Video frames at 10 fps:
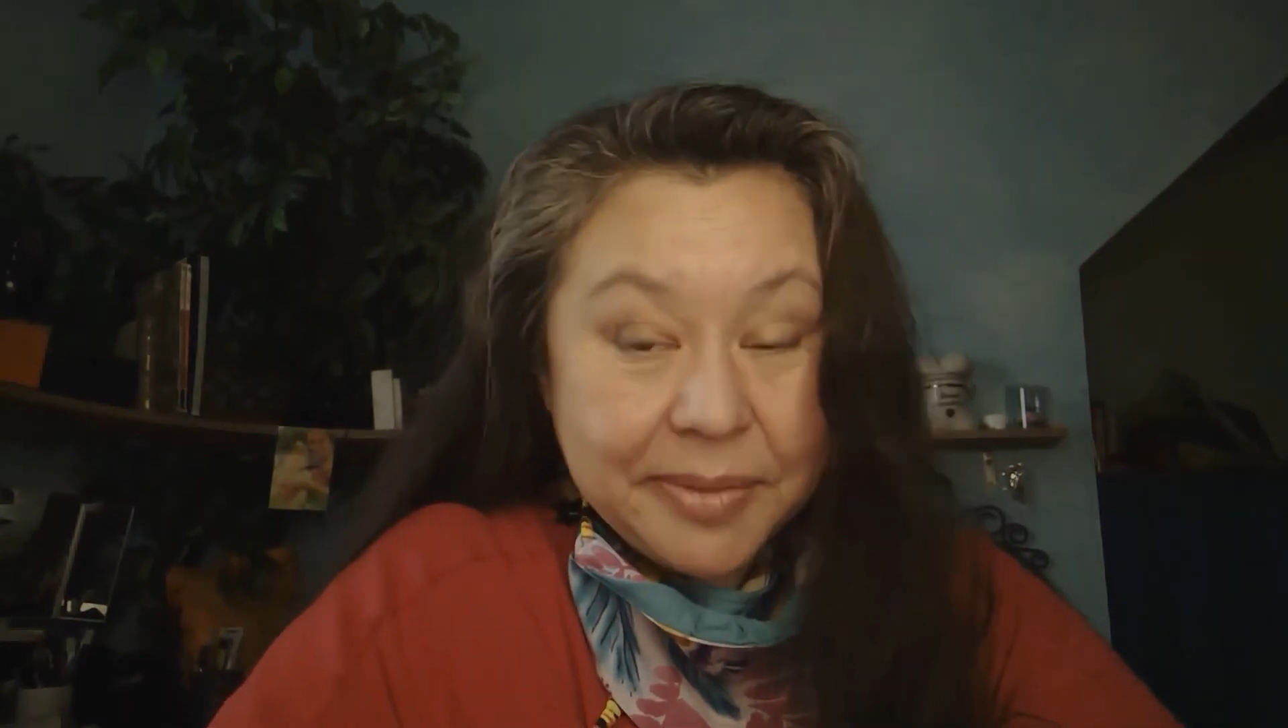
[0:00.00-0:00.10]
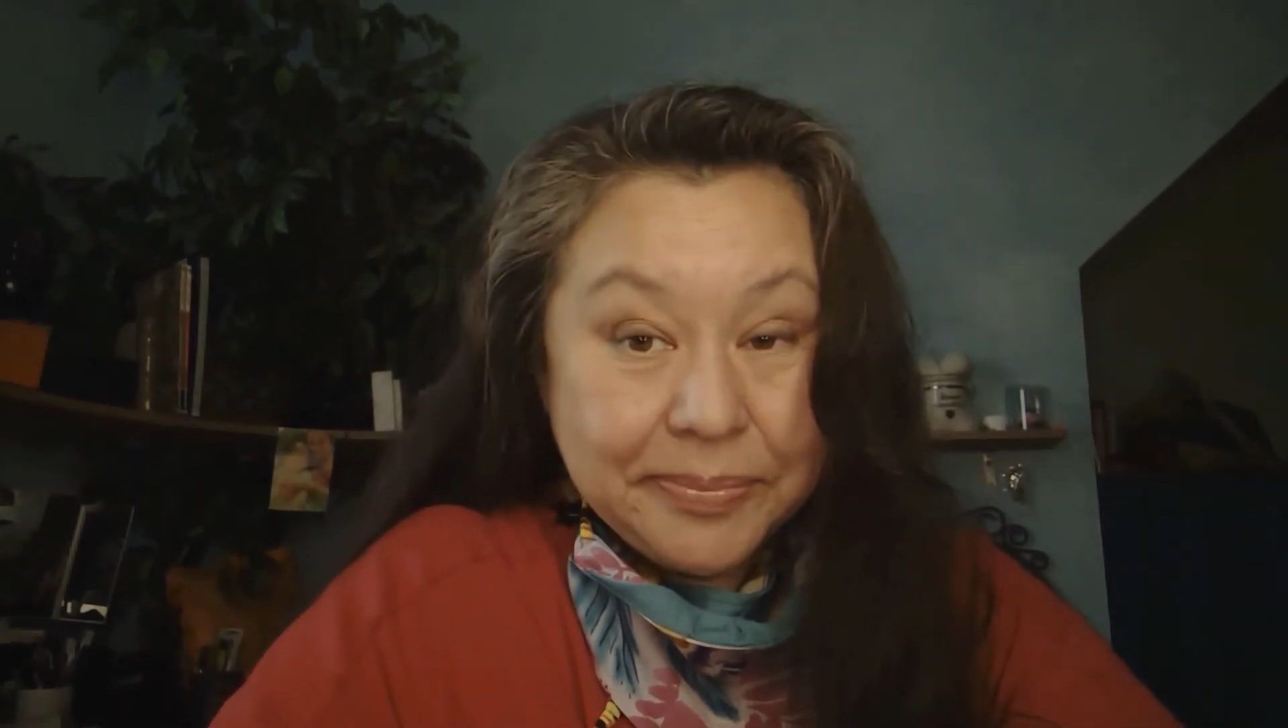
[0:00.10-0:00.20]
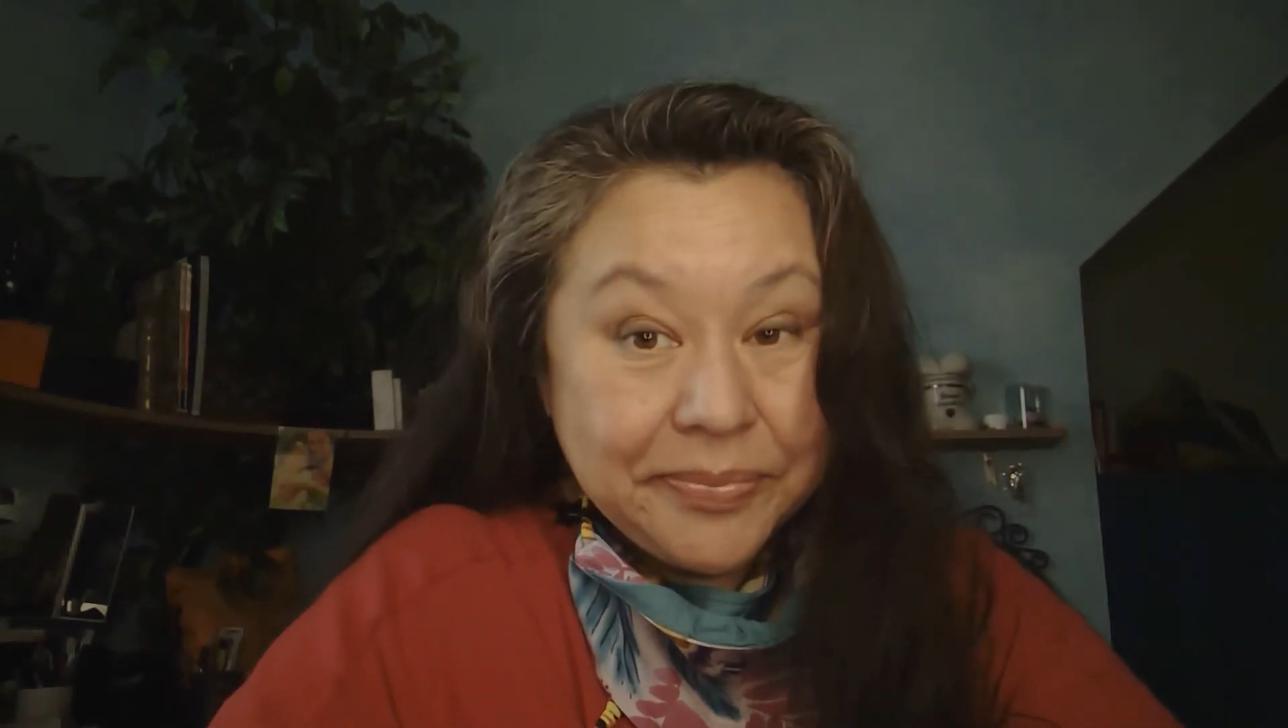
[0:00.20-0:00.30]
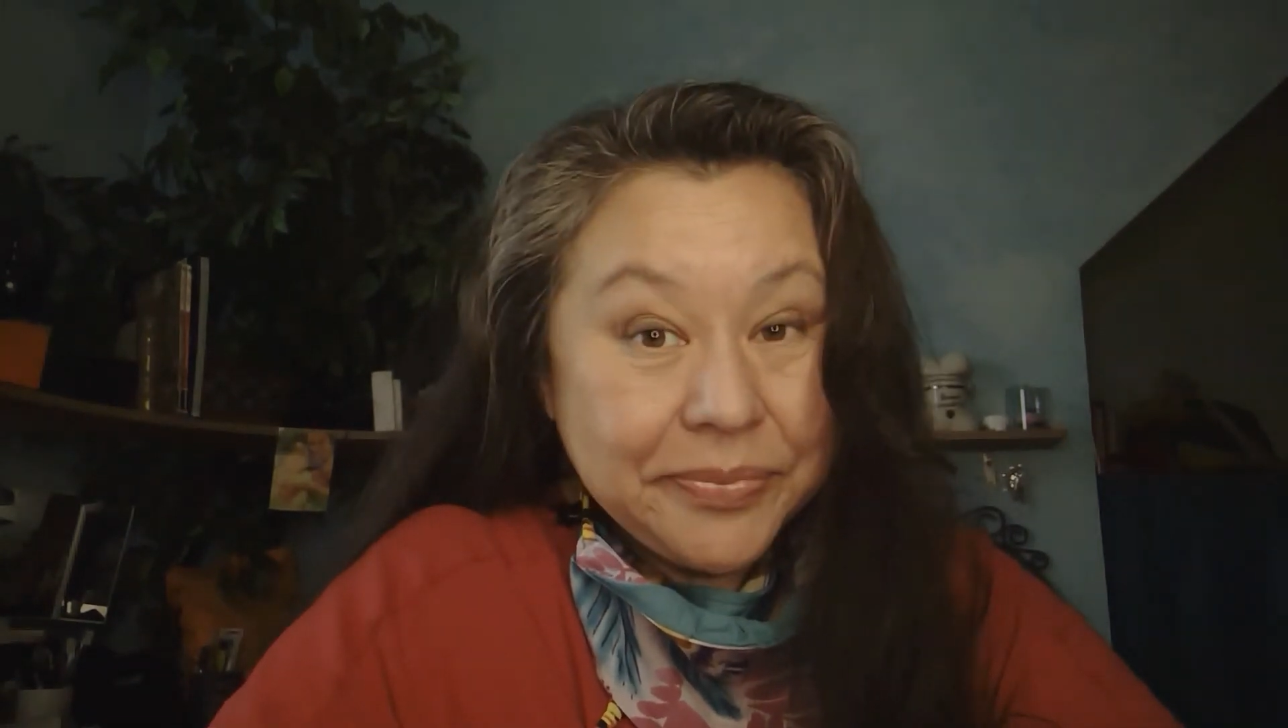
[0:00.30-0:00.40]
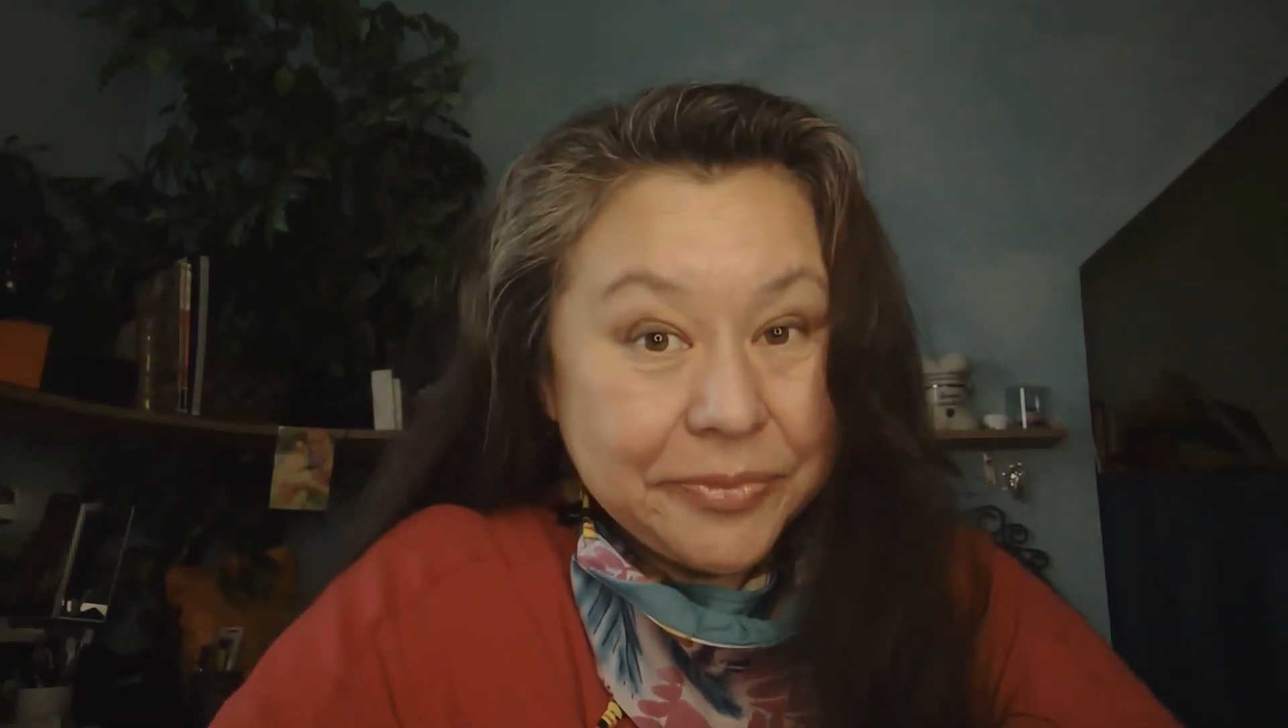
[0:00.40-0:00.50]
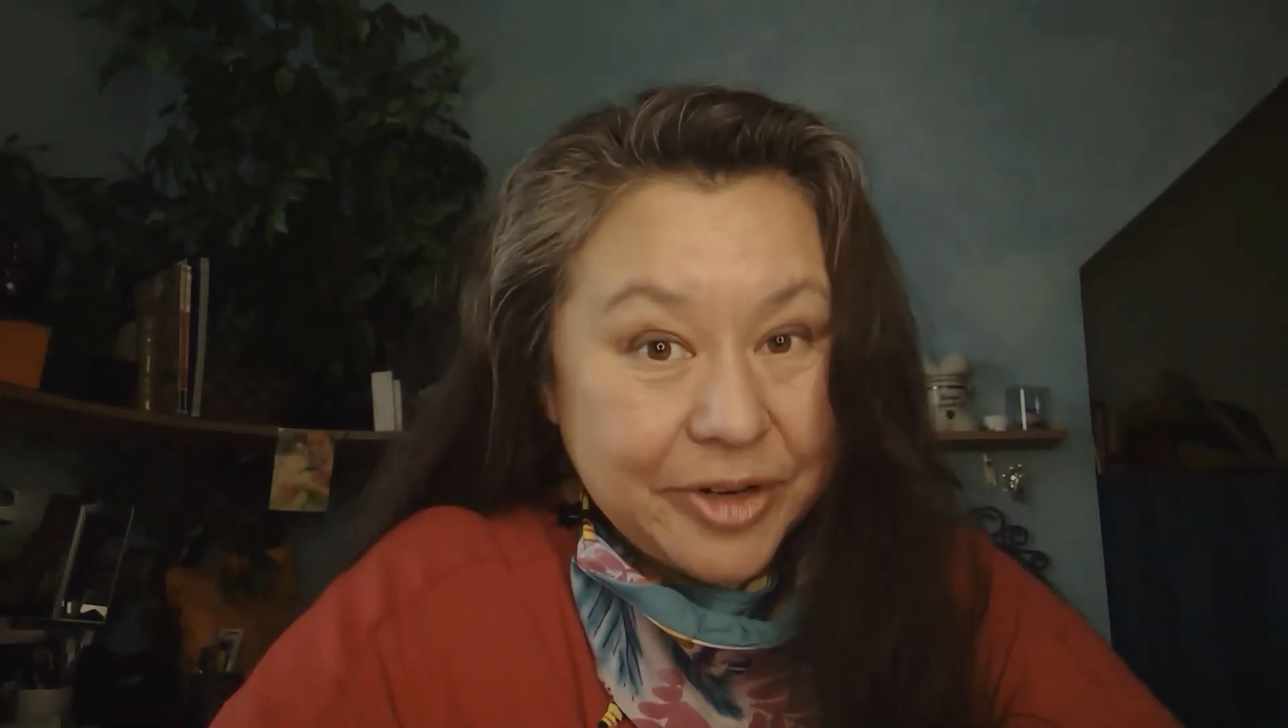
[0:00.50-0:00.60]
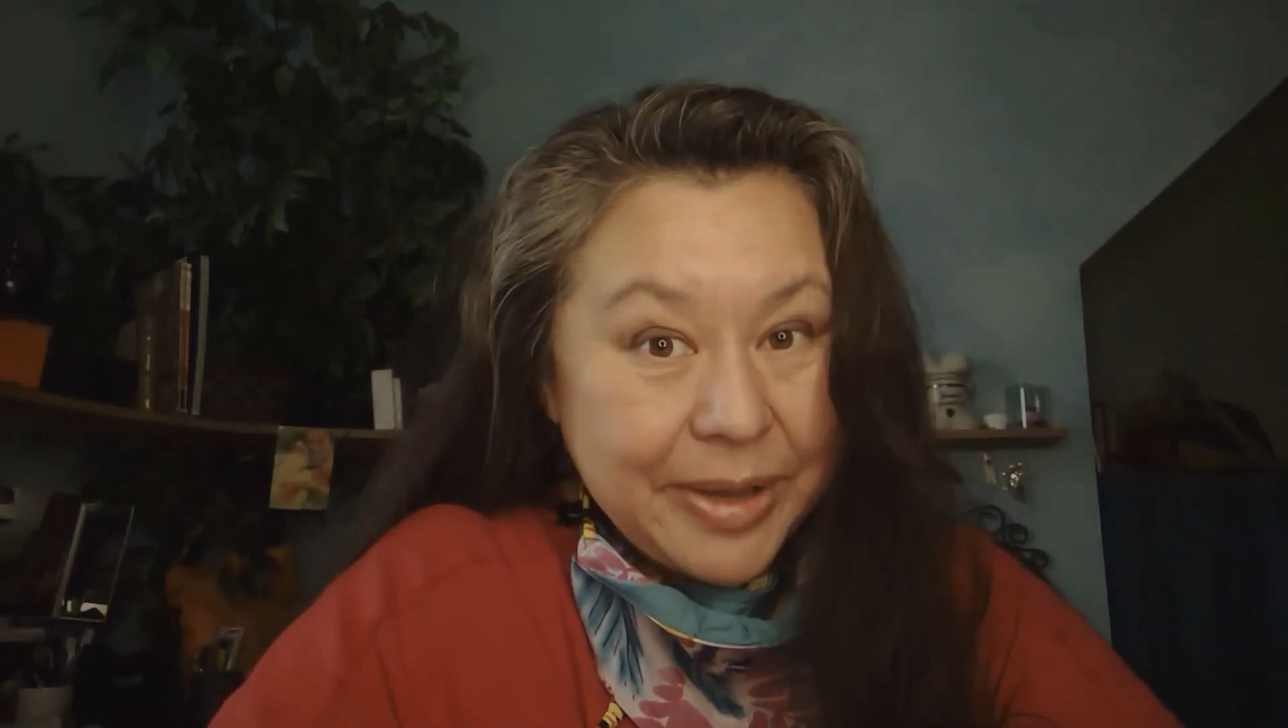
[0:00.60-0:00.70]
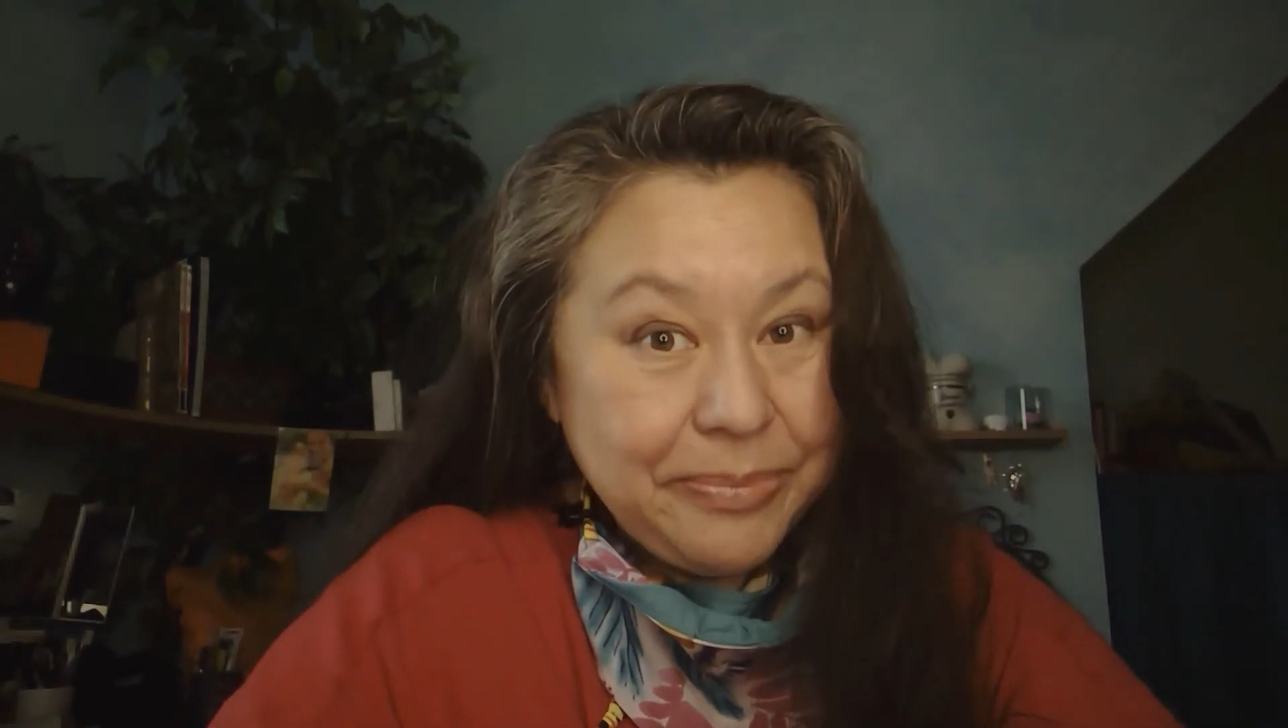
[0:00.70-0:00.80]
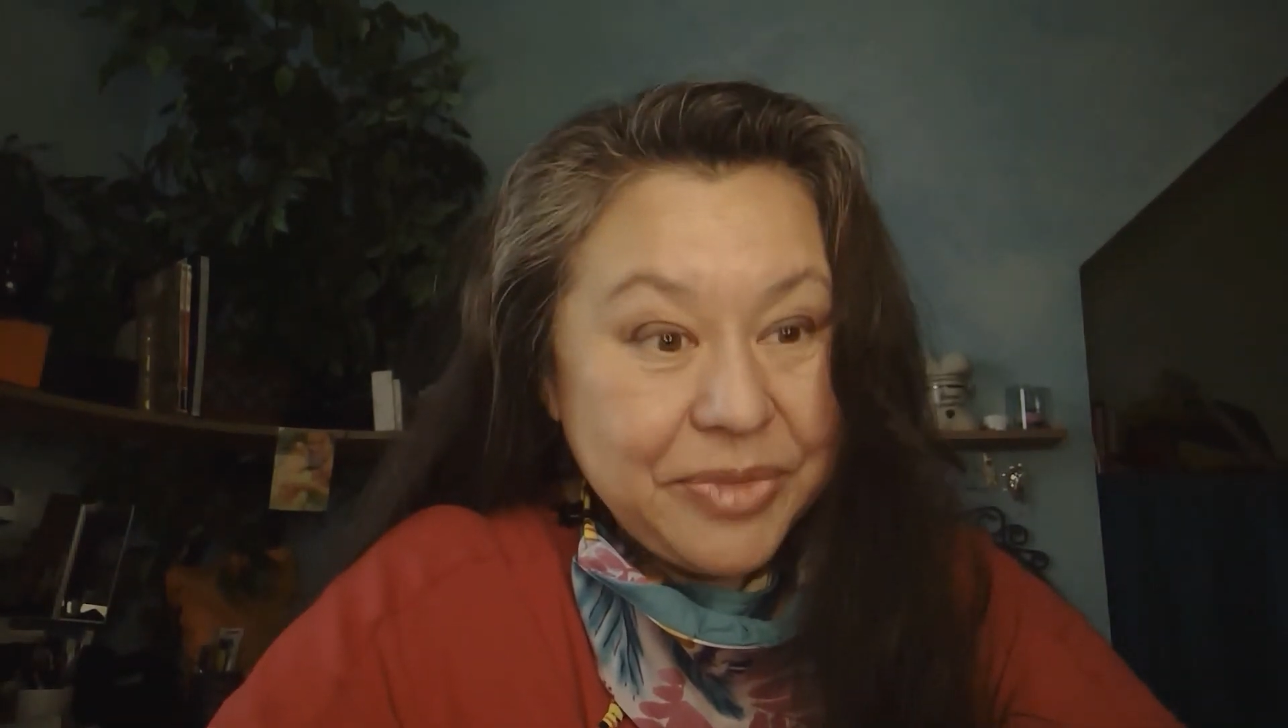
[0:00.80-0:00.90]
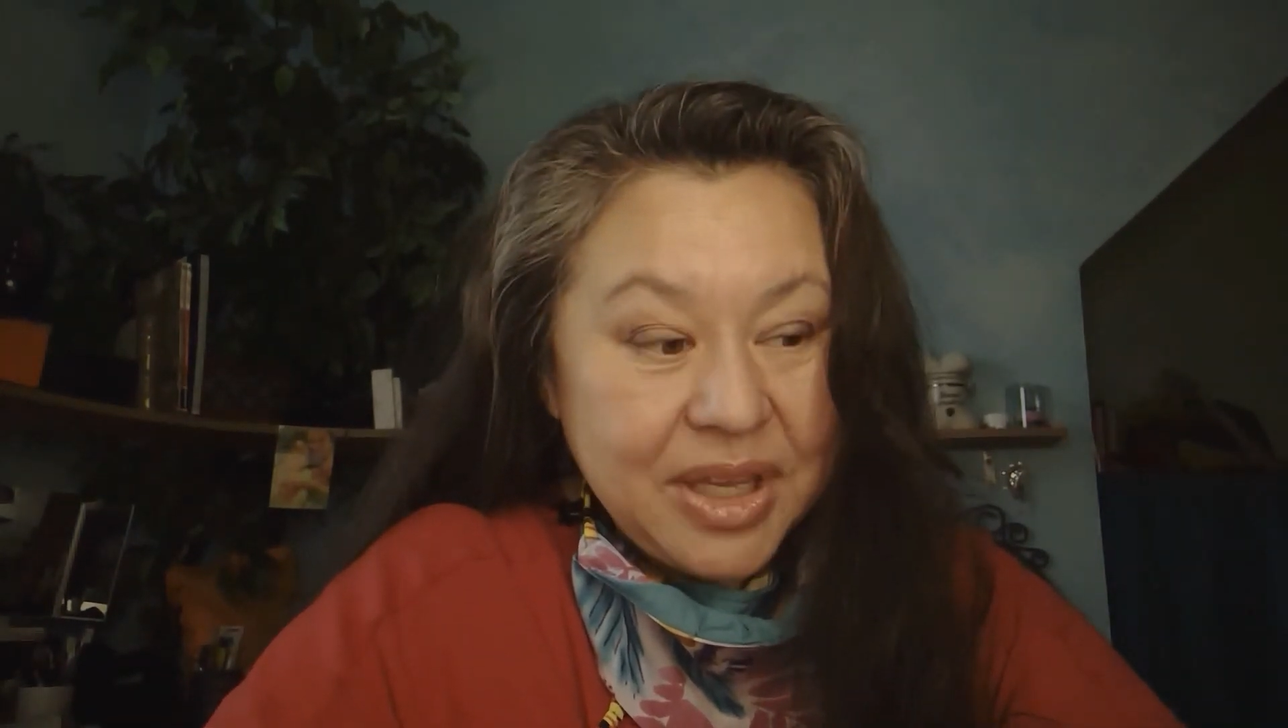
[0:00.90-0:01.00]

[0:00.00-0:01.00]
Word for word: Including how